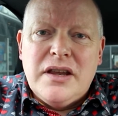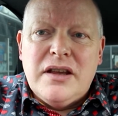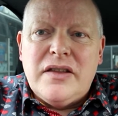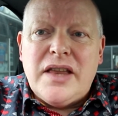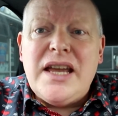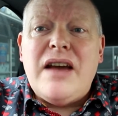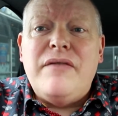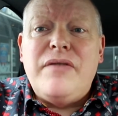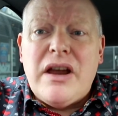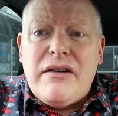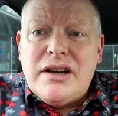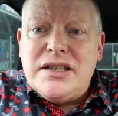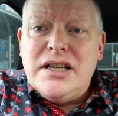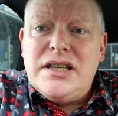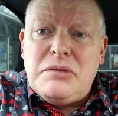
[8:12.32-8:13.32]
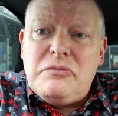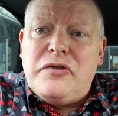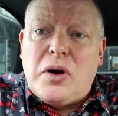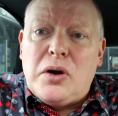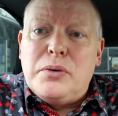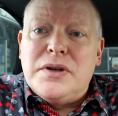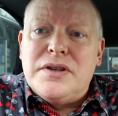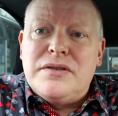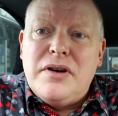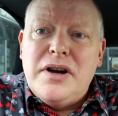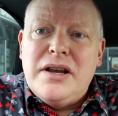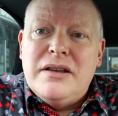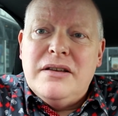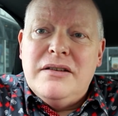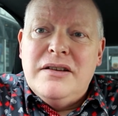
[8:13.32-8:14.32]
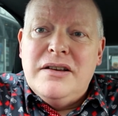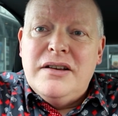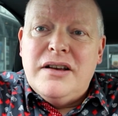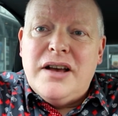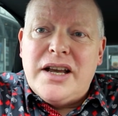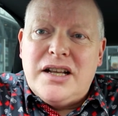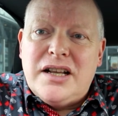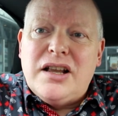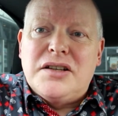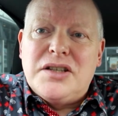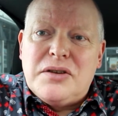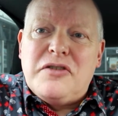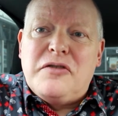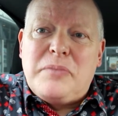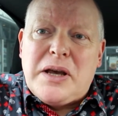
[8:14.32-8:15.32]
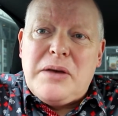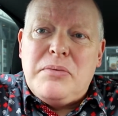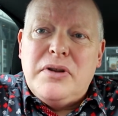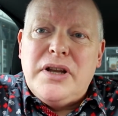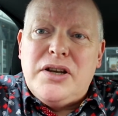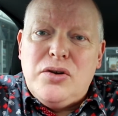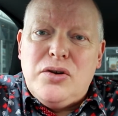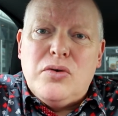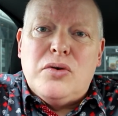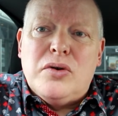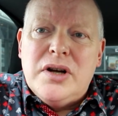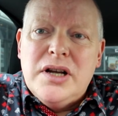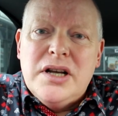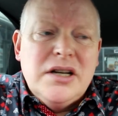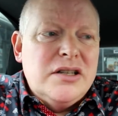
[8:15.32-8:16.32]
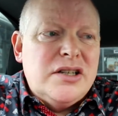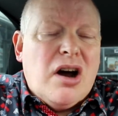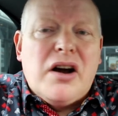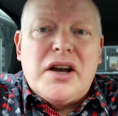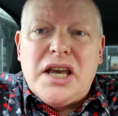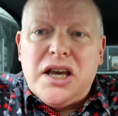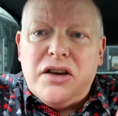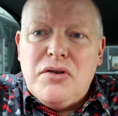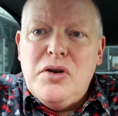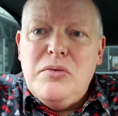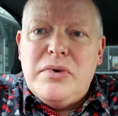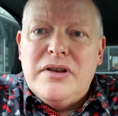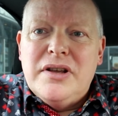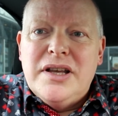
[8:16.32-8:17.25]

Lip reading: They have their existing followers, right? A cluster of people in your target group.